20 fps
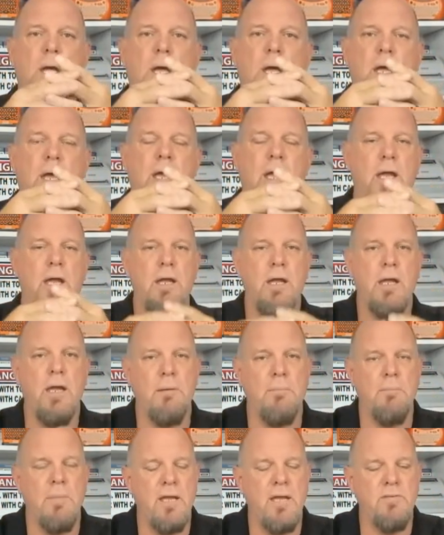
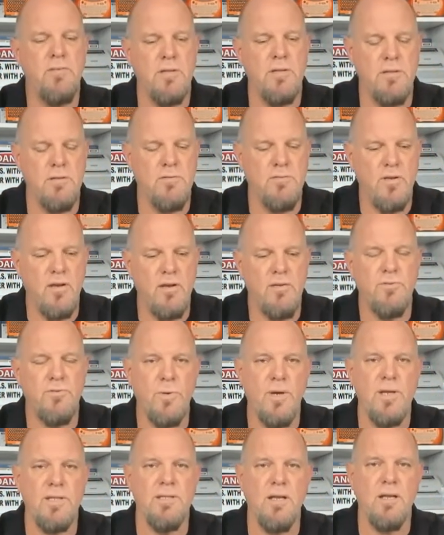it makes it tough
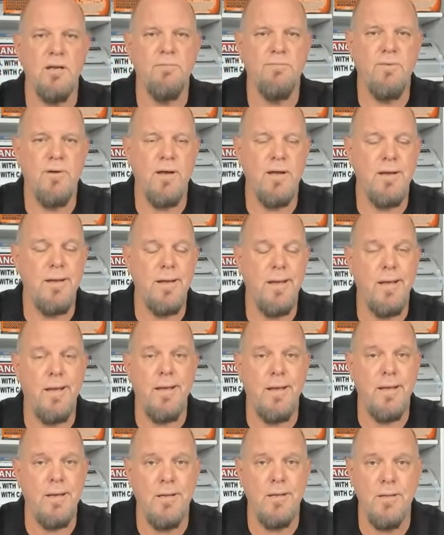to identify,
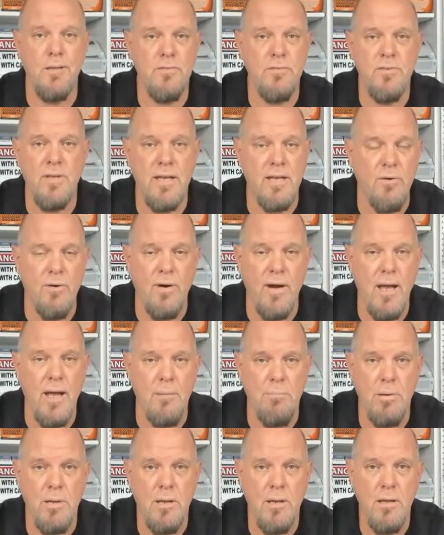and it looks like
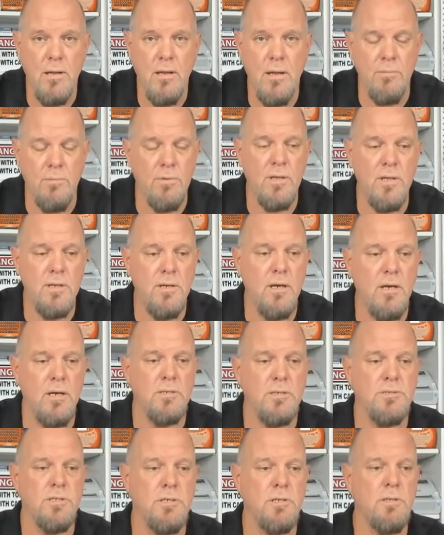crap. It really
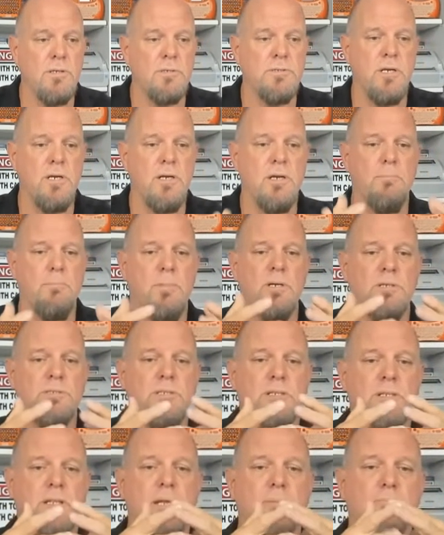does. It looks like a
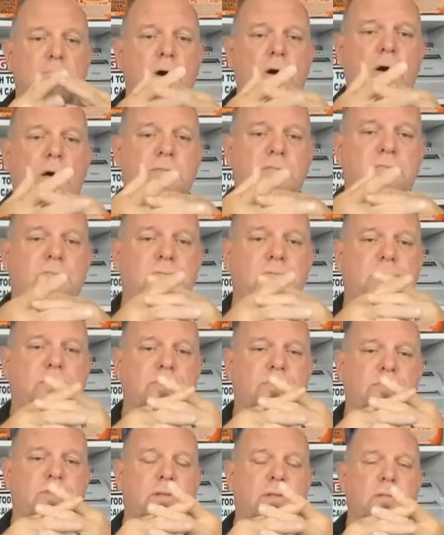bunch of dead moths
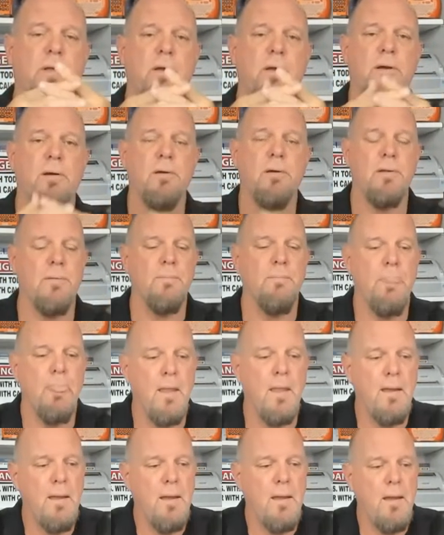sitting there. And
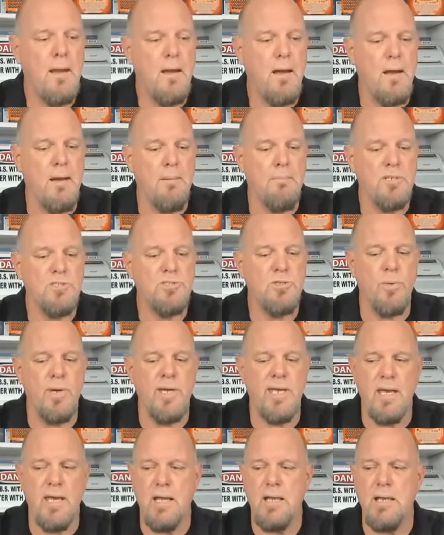so
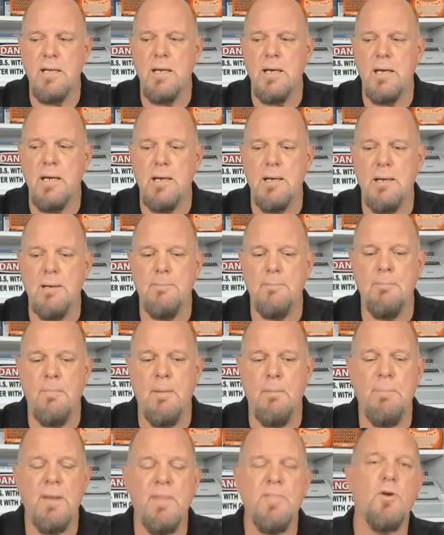again,
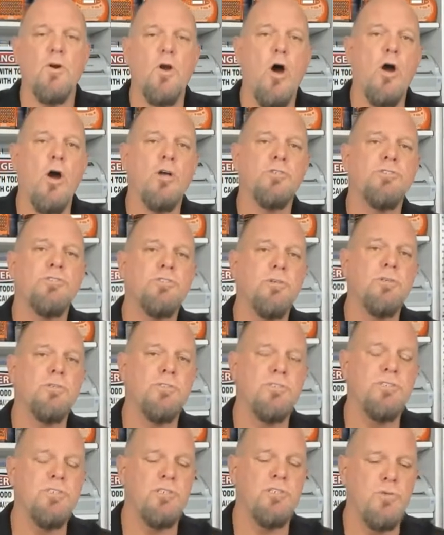but there are
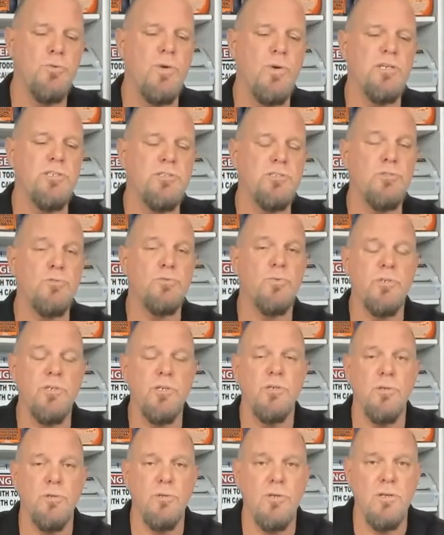certain situations where
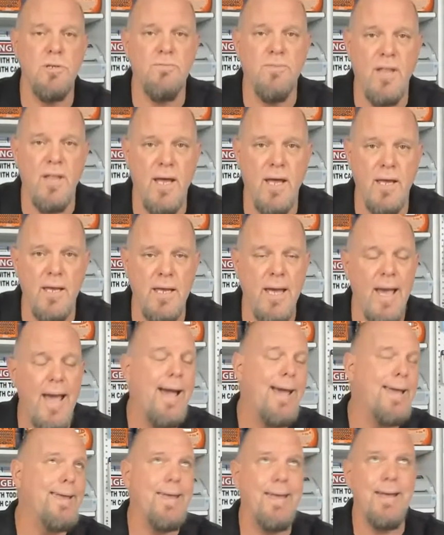you do need flagging.
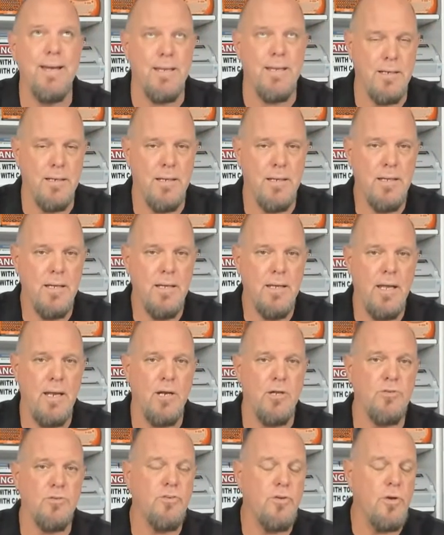I get it.
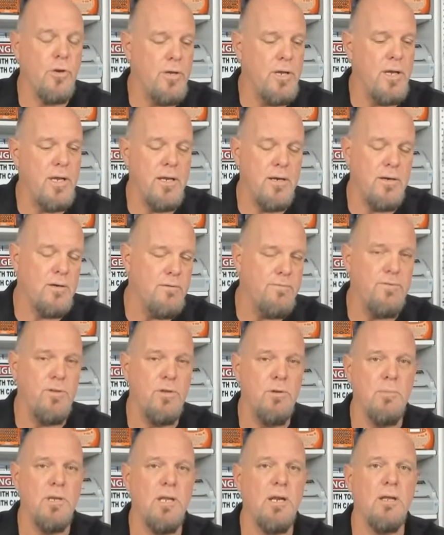And I'll show you here in a
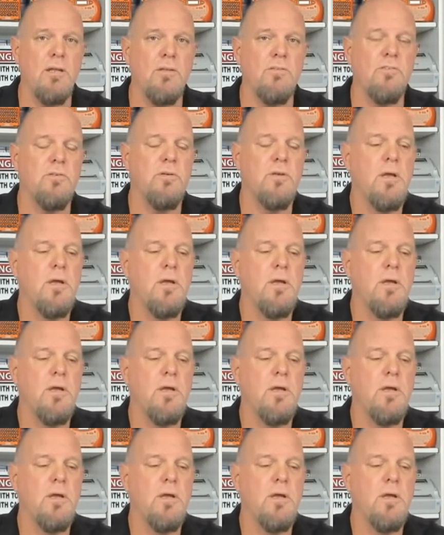few minutes